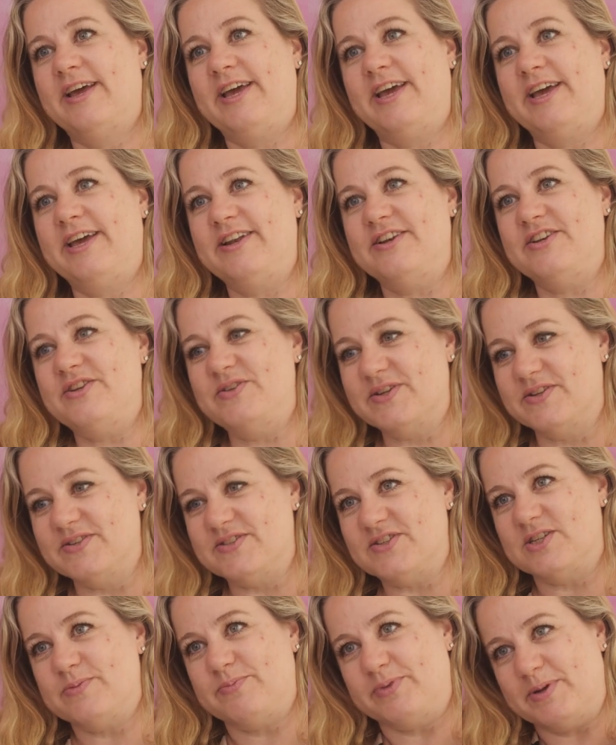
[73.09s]
and you can
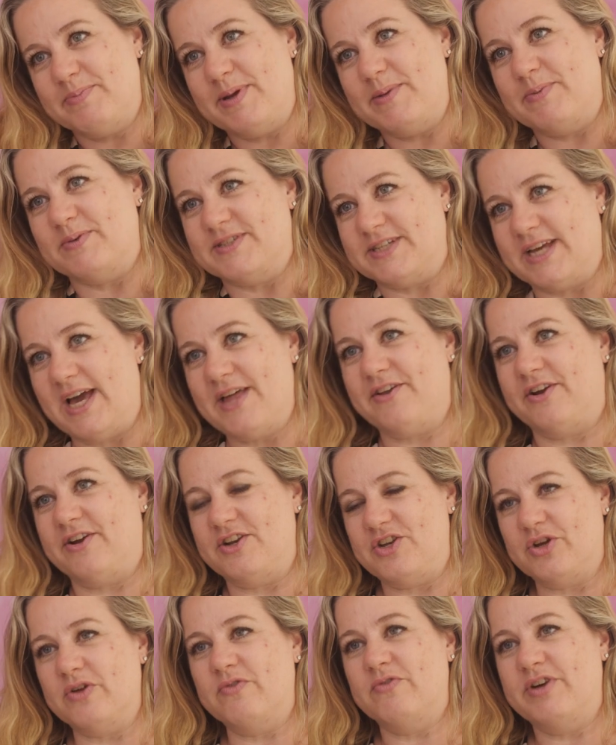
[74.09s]
start to bring people together
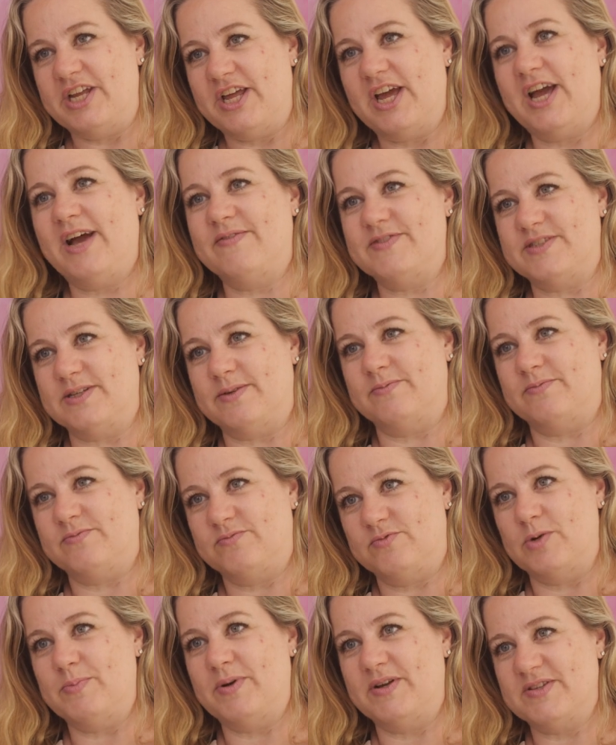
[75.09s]
and you can really have some
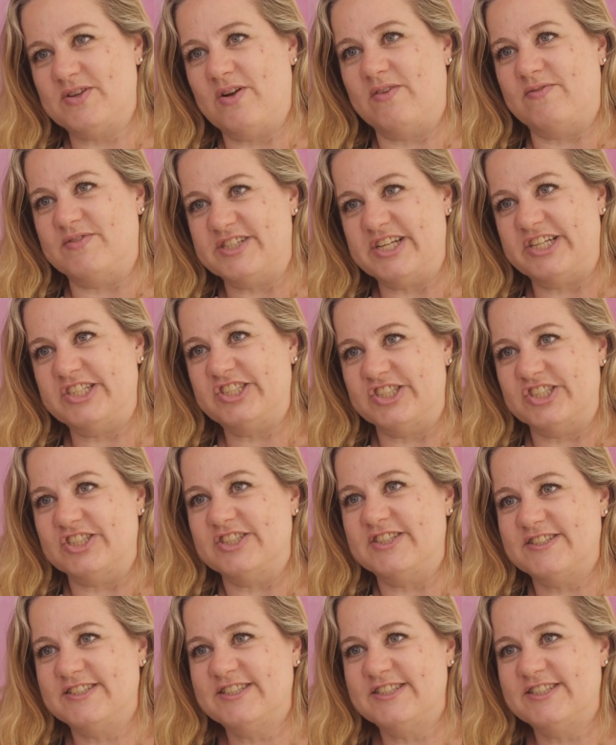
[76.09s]
robust conversation.